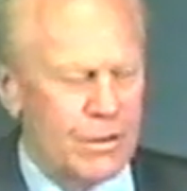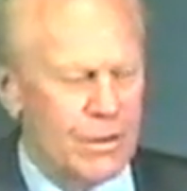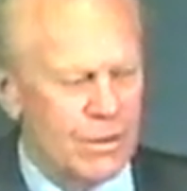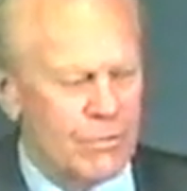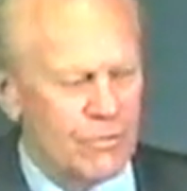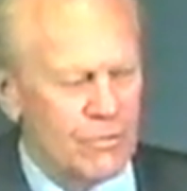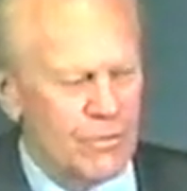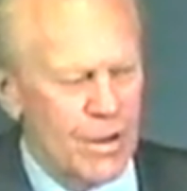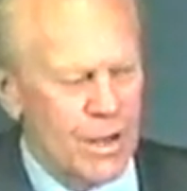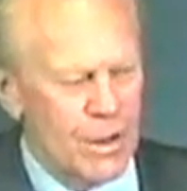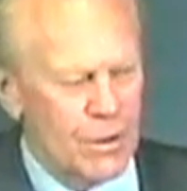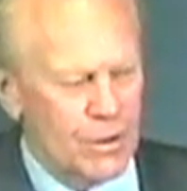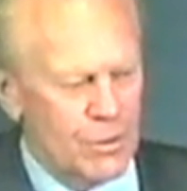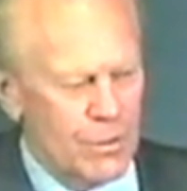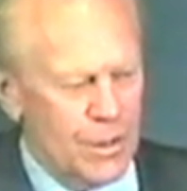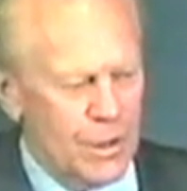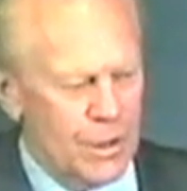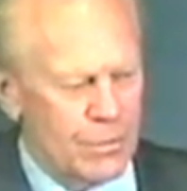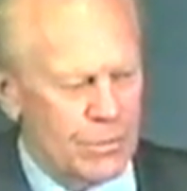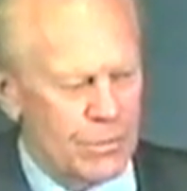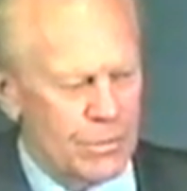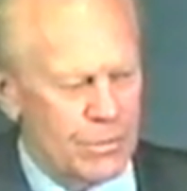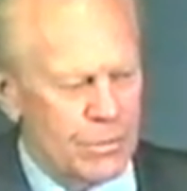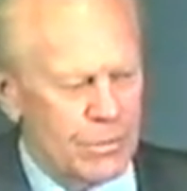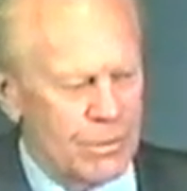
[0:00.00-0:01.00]
follow
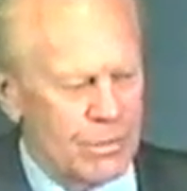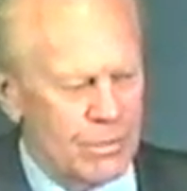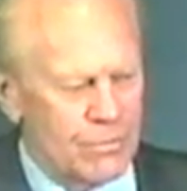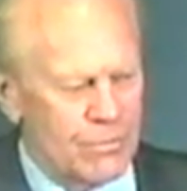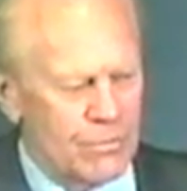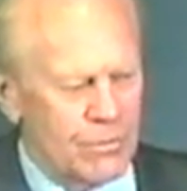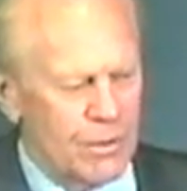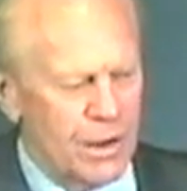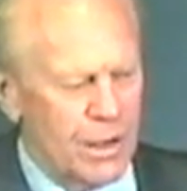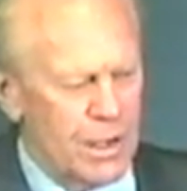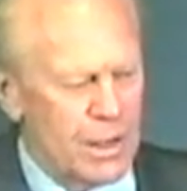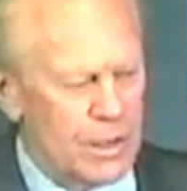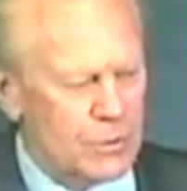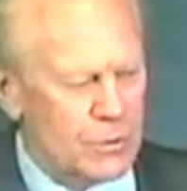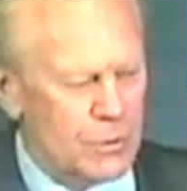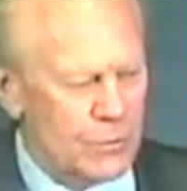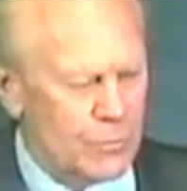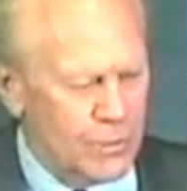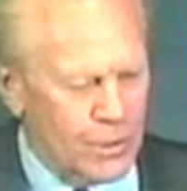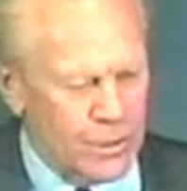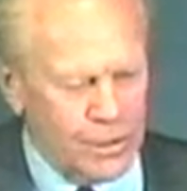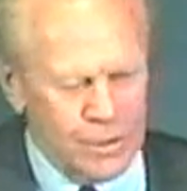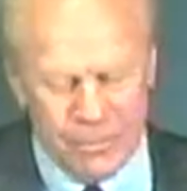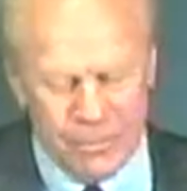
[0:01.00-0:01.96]
that philosophy.